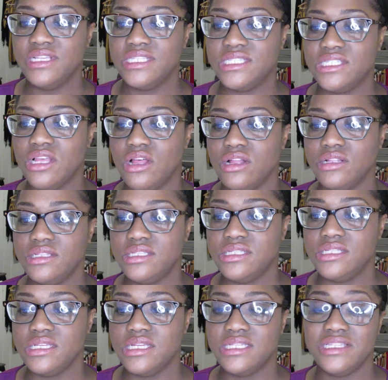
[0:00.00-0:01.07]
salt
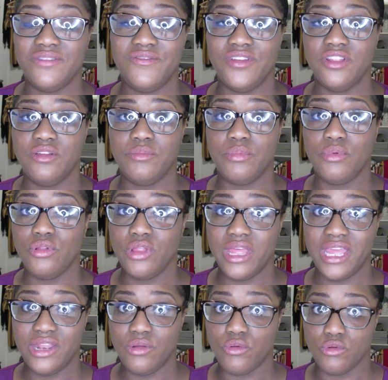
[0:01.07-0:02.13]
is available
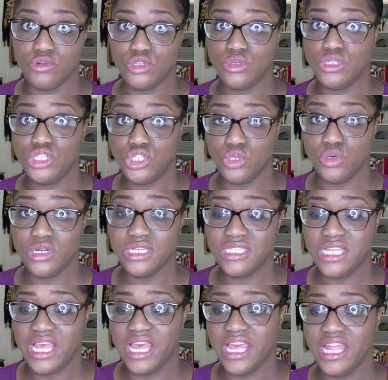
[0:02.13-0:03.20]
in grocery stores
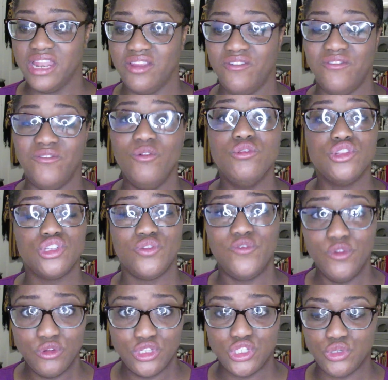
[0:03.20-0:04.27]
and food
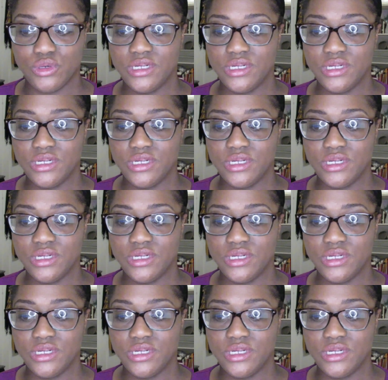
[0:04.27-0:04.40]
stores.